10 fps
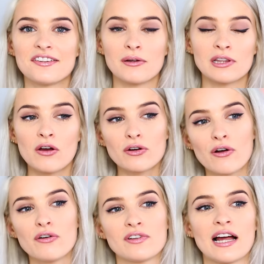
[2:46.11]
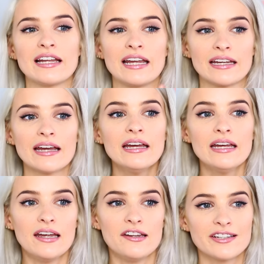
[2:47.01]
So long haul flying
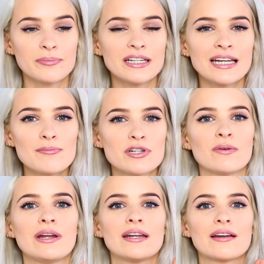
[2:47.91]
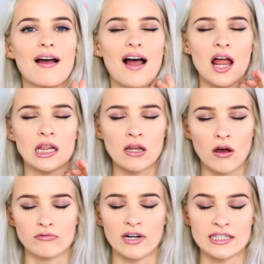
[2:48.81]
is something I'm doing a
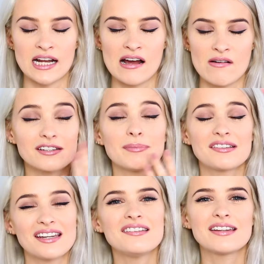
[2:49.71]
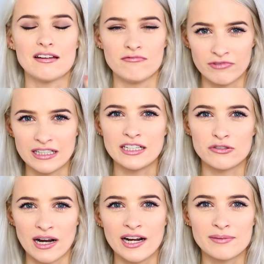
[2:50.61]
lot right now. So my skin's getting really
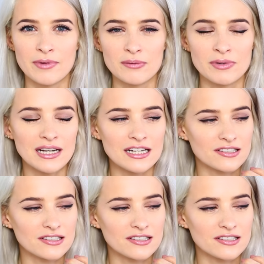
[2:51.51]
dry at the moment.